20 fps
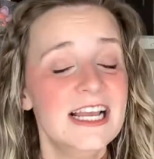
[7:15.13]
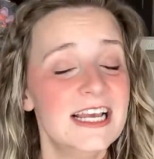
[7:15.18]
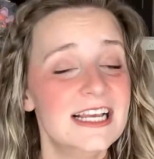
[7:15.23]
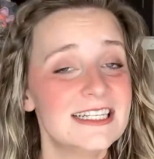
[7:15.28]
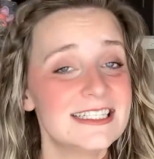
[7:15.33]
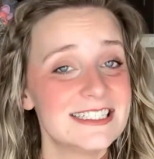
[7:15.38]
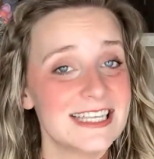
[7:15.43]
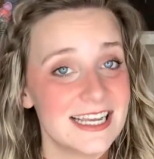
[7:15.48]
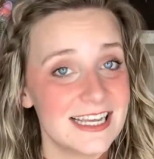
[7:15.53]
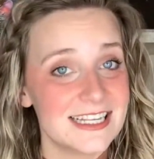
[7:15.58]

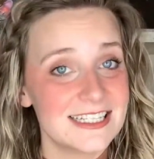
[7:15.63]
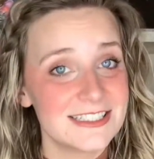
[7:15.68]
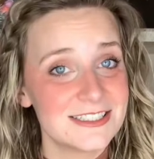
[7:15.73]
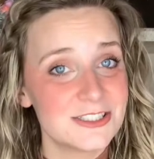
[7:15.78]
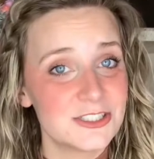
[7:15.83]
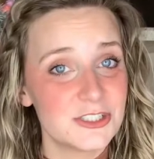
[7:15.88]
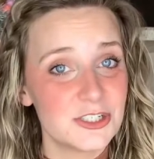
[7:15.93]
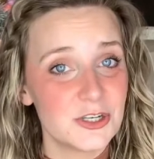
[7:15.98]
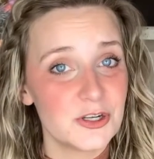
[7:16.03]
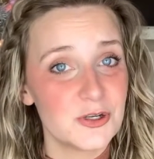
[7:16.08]

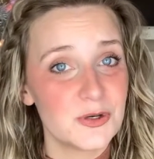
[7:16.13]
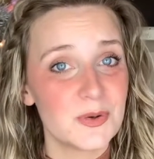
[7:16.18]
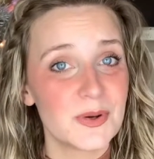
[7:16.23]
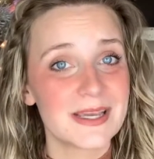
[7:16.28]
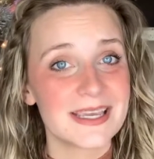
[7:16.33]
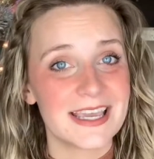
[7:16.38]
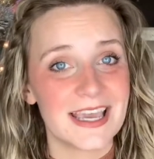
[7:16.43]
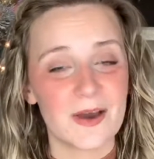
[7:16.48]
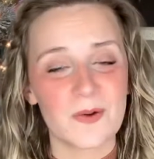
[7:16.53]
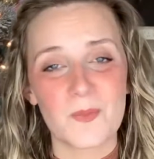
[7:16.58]
tends to
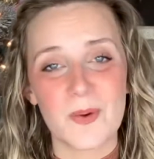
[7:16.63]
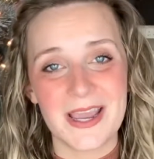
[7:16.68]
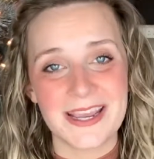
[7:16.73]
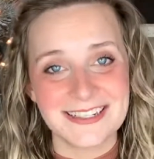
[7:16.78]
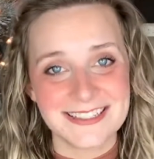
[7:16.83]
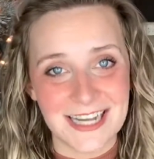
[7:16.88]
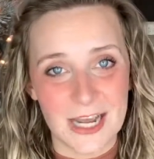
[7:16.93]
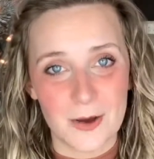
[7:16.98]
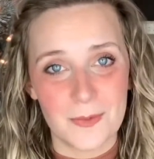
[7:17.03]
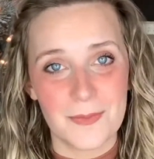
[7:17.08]
get weighed
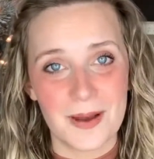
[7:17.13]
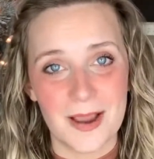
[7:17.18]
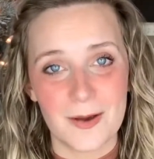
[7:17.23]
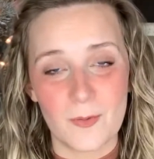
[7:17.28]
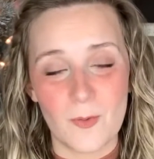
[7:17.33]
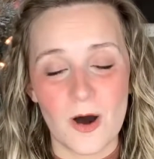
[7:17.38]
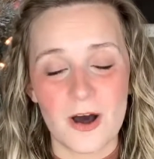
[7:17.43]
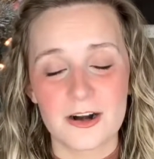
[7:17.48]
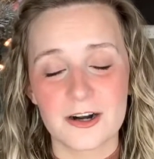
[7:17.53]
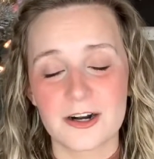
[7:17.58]
down by
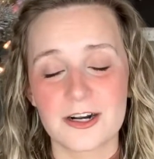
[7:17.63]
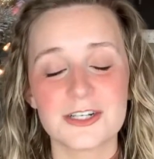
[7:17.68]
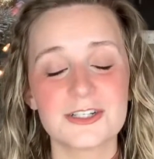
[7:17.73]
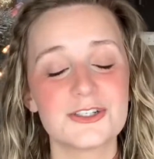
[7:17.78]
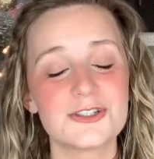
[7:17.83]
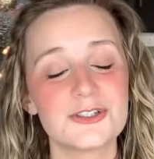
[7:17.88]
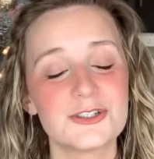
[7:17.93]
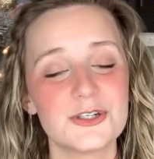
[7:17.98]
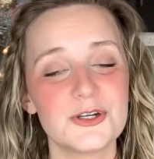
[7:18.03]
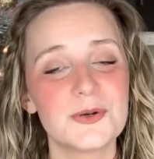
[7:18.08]
water
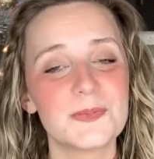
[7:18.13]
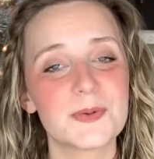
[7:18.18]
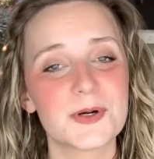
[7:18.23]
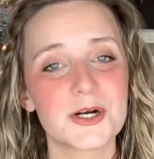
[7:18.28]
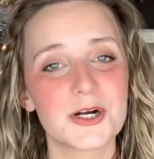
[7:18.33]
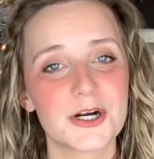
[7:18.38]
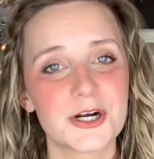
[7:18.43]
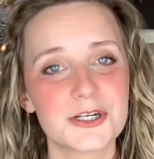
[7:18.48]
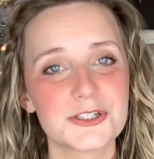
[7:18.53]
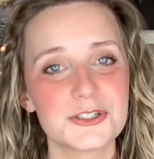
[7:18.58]

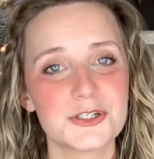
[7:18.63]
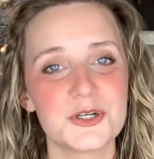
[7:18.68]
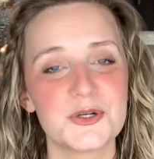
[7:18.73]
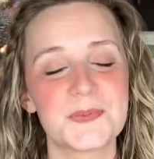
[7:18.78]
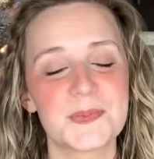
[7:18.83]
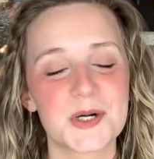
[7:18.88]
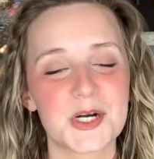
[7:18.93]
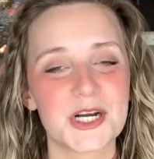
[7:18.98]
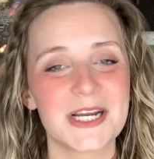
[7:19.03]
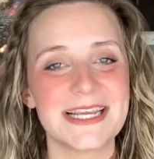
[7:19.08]
super,
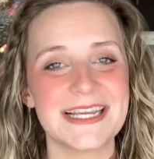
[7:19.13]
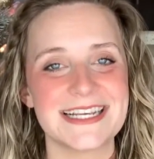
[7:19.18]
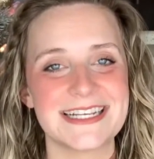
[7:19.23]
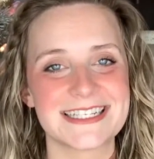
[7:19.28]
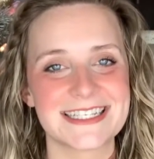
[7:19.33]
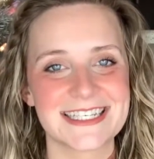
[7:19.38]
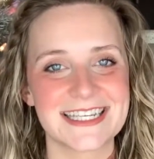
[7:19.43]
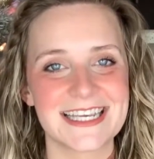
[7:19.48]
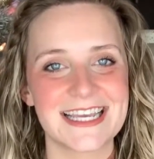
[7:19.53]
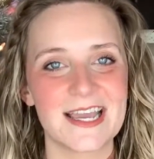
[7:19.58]
super
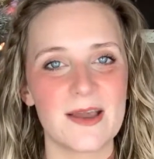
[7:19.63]
easily.